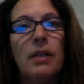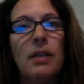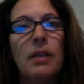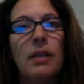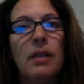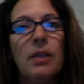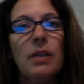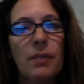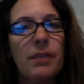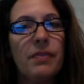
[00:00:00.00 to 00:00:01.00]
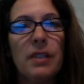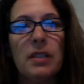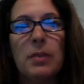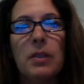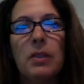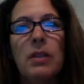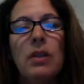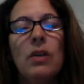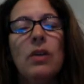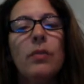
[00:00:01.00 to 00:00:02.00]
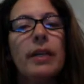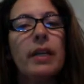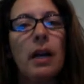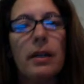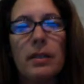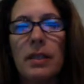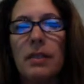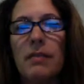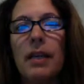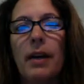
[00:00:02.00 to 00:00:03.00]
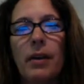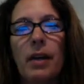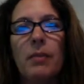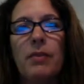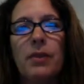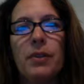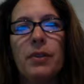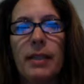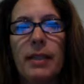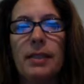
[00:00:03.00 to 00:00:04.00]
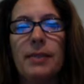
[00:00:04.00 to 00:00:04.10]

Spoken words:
which is non-refundable regardless of the outcome of your case.